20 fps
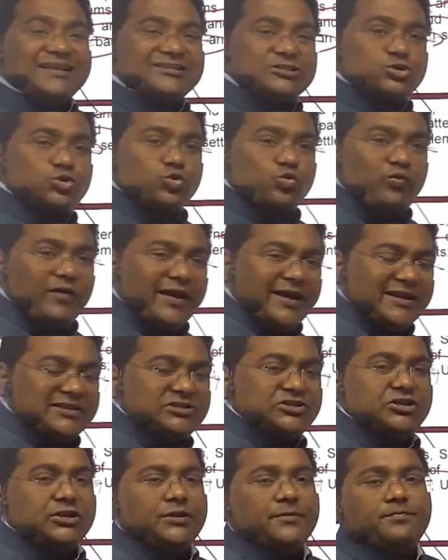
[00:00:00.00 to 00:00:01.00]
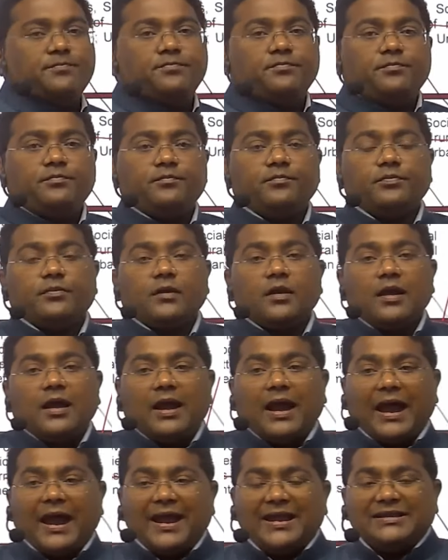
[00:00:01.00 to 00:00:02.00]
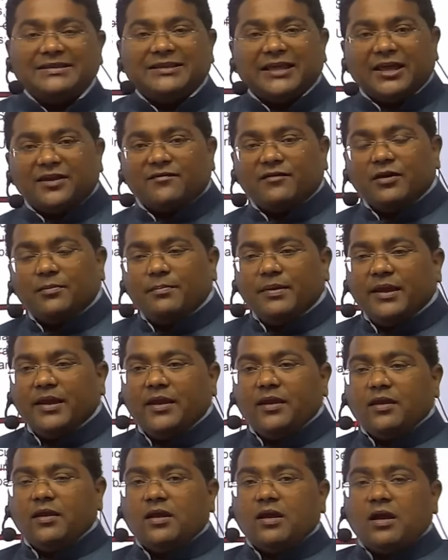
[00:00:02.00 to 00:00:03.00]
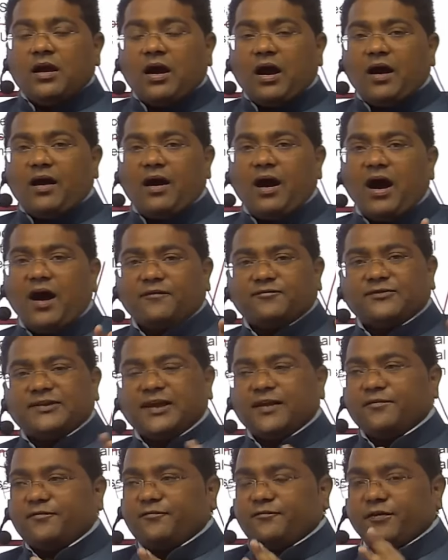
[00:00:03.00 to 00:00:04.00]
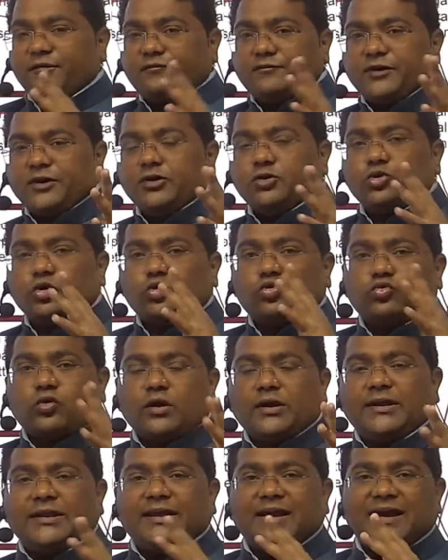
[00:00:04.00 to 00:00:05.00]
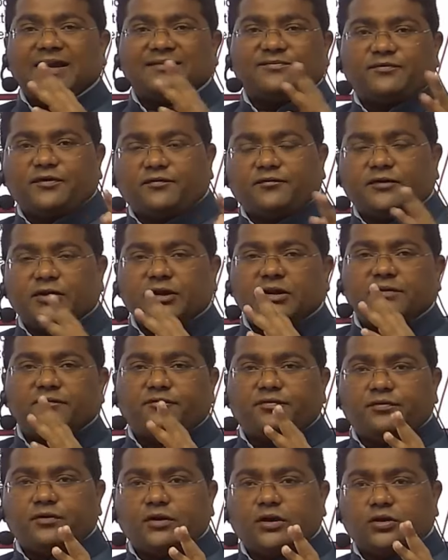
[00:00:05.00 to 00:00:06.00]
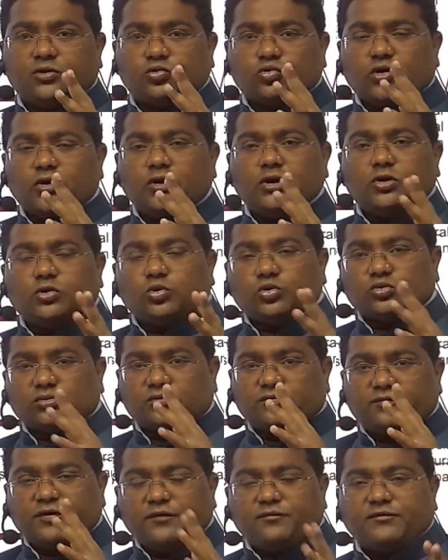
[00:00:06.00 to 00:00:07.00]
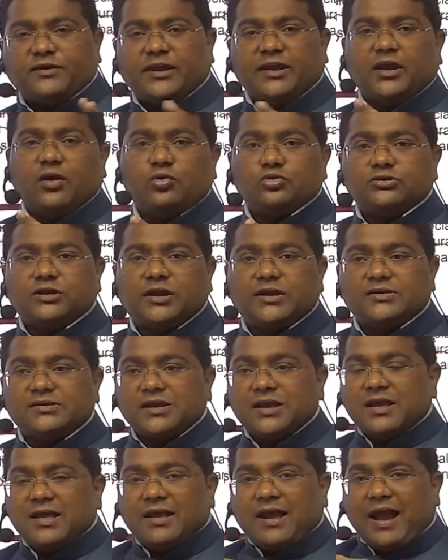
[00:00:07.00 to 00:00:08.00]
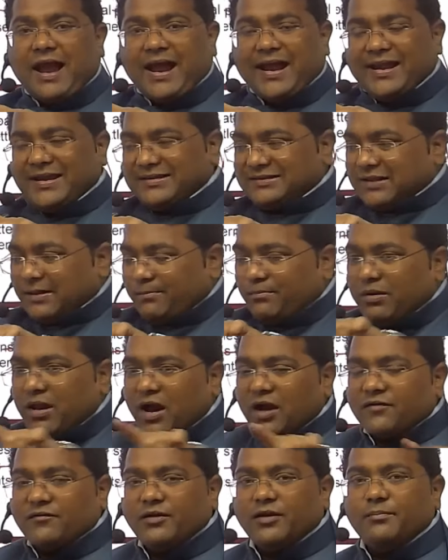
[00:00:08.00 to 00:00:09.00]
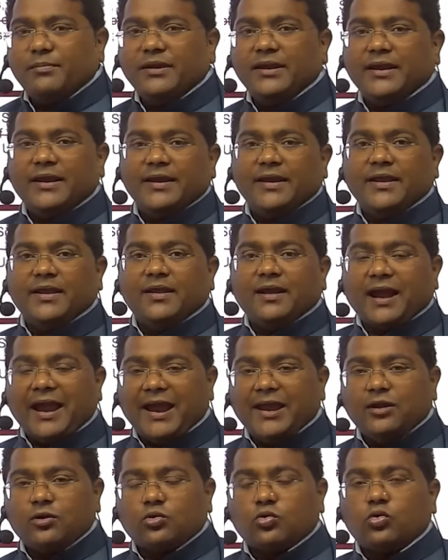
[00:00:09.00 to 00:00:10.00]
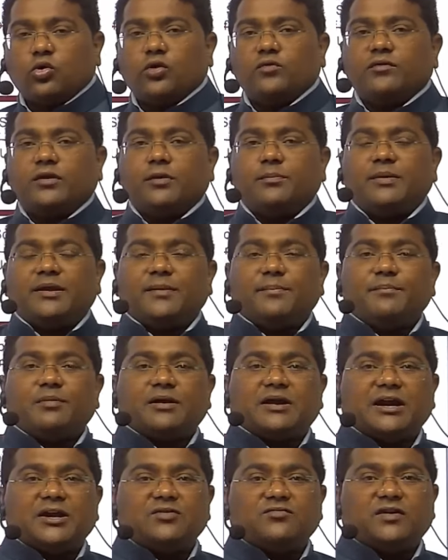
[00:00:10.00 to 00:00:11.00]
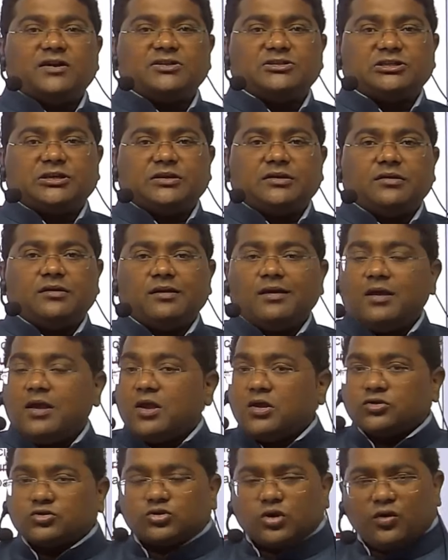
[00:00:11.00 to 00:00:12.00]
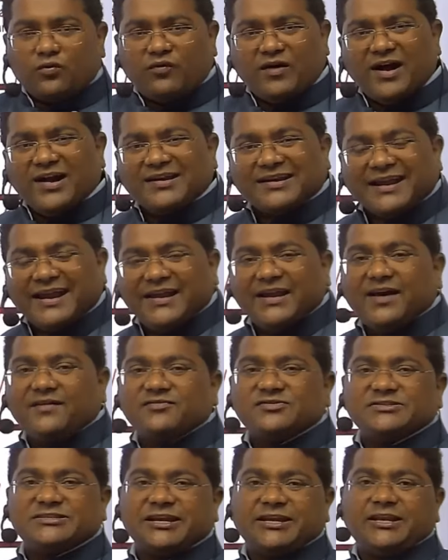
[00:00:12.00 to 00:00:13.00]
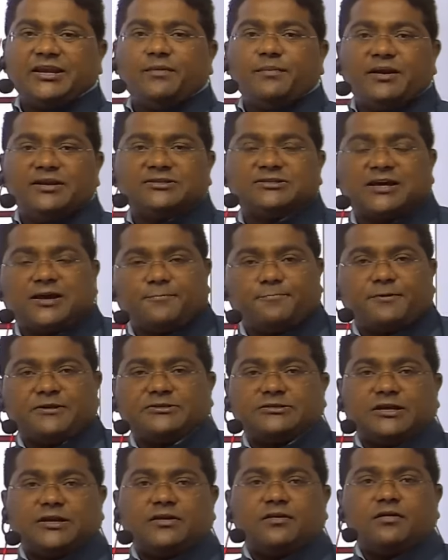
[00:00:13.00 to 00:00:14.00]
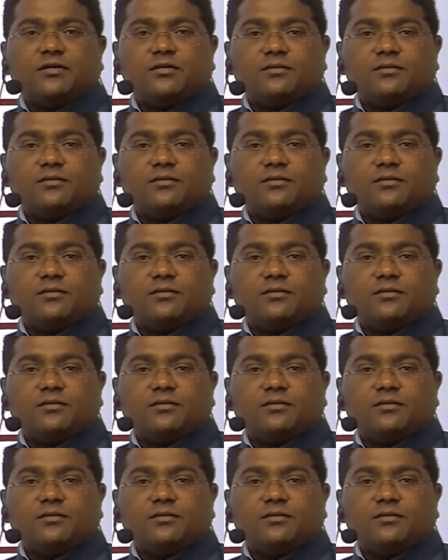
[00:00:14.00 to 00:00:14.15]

square shape, and there will be after 15 to 20 or 20 to 50 houses, and the block will be ending and road will be converging. So what kind of settlements are present?